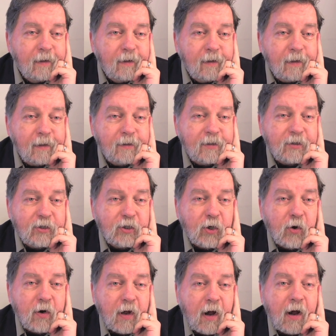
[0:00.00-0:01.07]
It's a
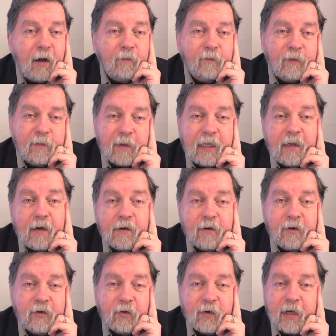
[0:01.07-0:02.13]
short hop from the young
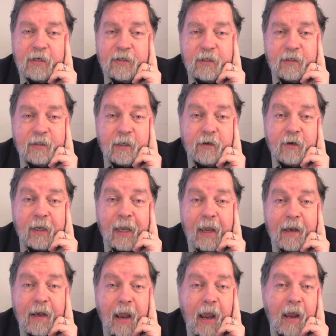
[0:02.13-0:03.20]
earth creationists under
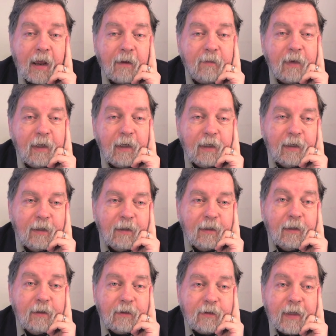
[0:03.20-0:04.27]
Ken Ham
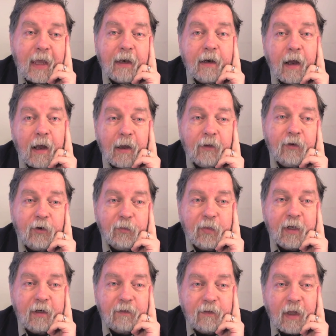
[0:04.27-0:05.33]
to that other
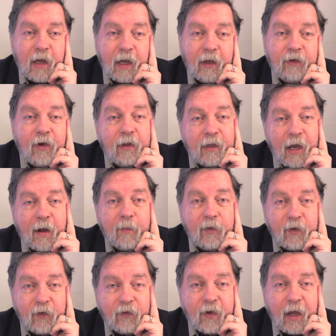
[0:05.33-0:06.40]
pit of lies on the
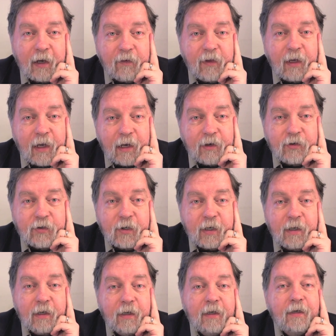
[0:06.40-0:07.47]
opposite side of the
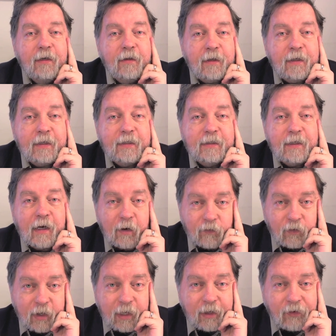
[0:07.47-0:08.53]
country, the
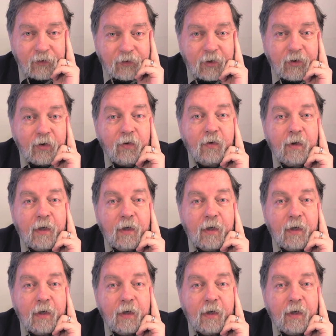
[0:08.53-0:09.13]
Discovery Institute.